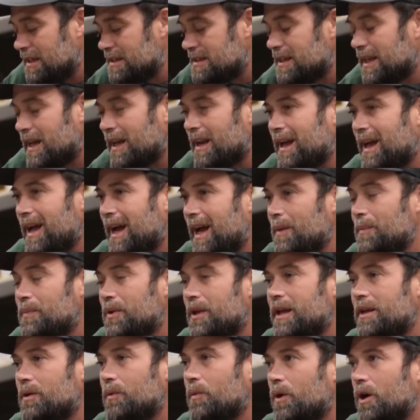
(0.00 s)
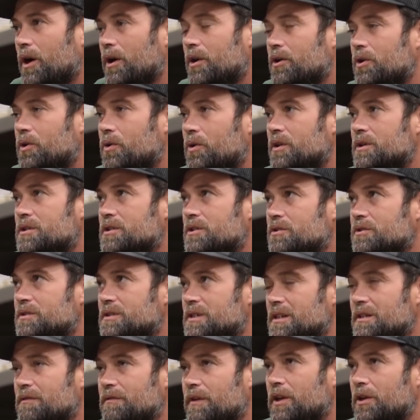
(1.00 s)
is that I played a water course. You'll
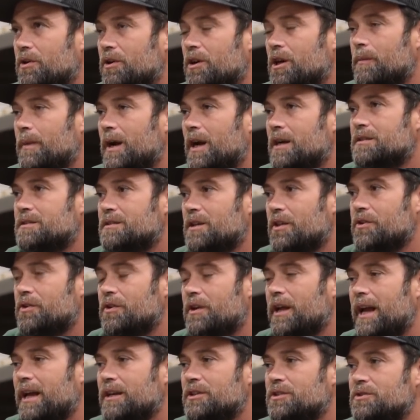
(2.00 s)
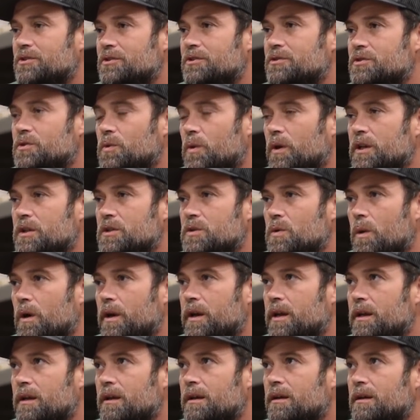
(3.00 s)
see the video come out, Southern Nationals
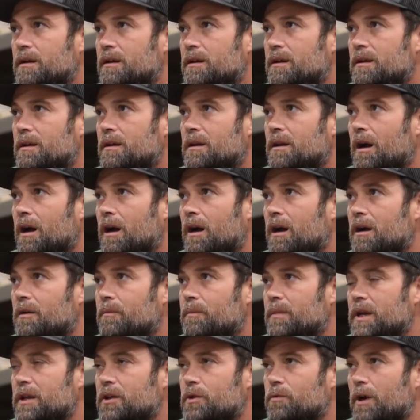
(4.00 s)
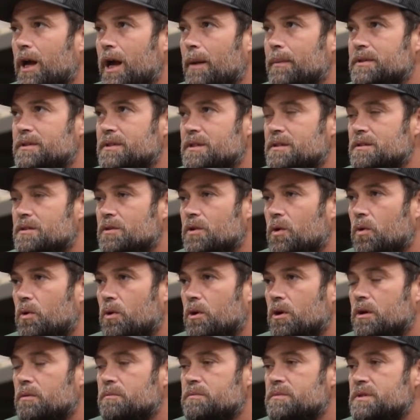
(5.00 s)
2020, me, the Robinsons, and the
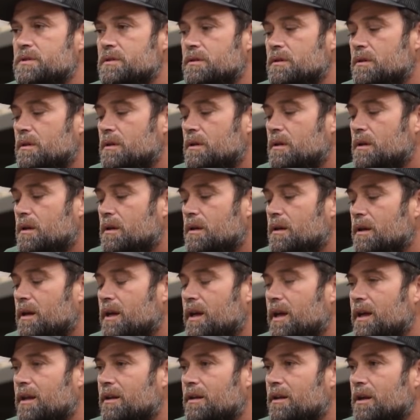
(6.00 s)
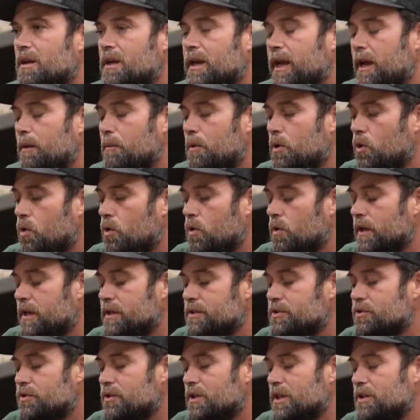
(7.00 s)
Orams, and Cam
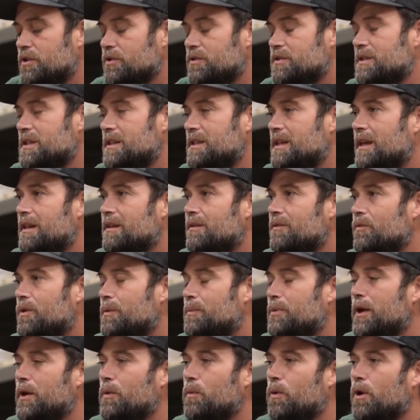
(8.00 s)
Colglazer. And you'll see that we play